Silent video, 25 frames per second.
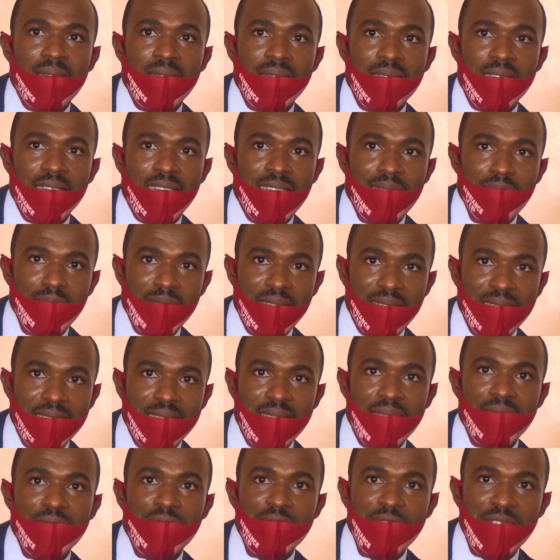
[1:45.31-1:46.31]

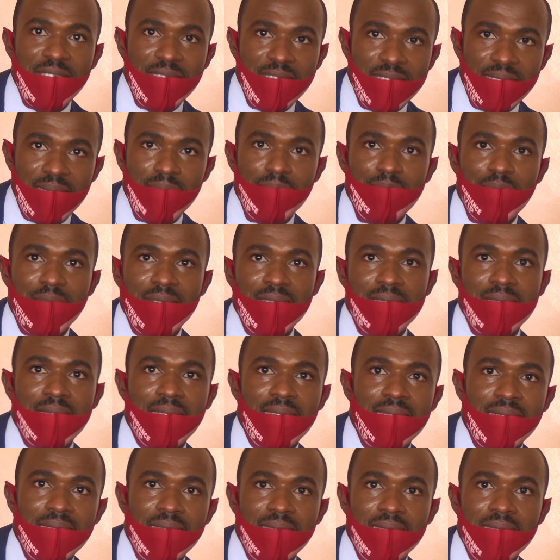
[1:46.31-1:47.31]
Gambia's first
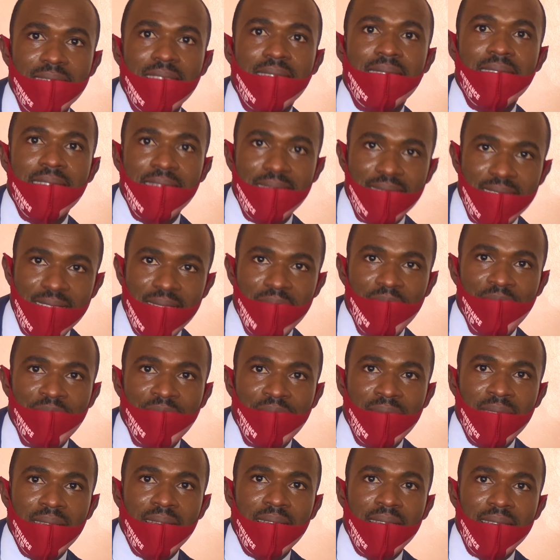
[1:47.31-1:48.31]
president, the late
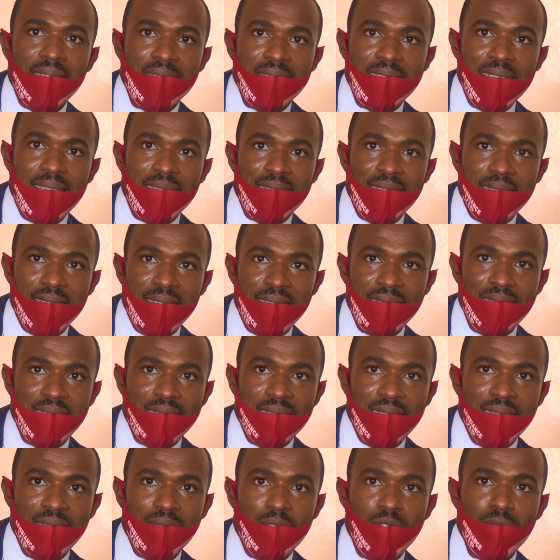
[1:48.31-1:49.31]
His
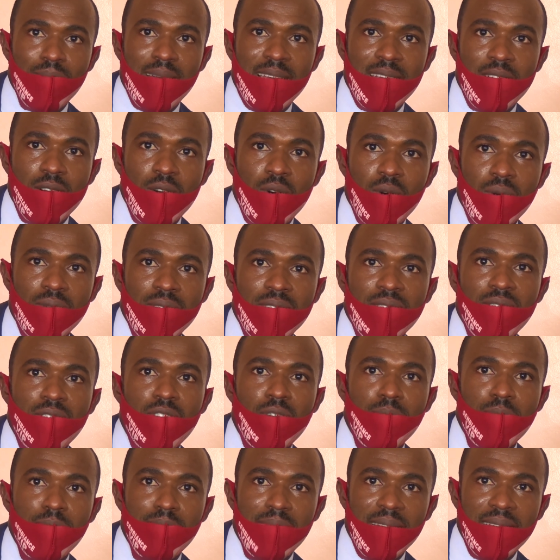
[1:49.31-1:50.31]
Excellency, whom I call the
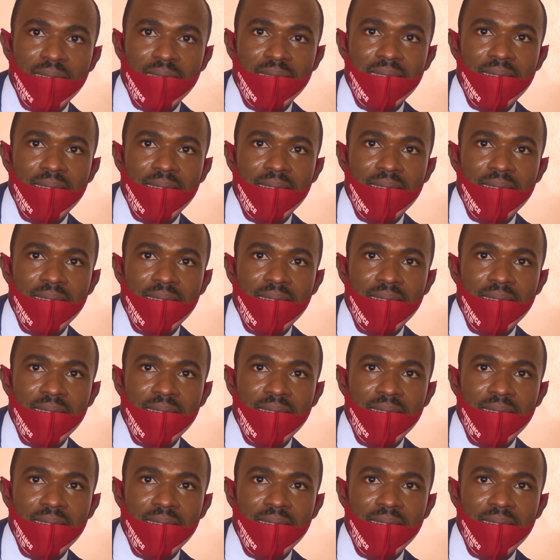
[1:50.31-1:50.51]
nobleman,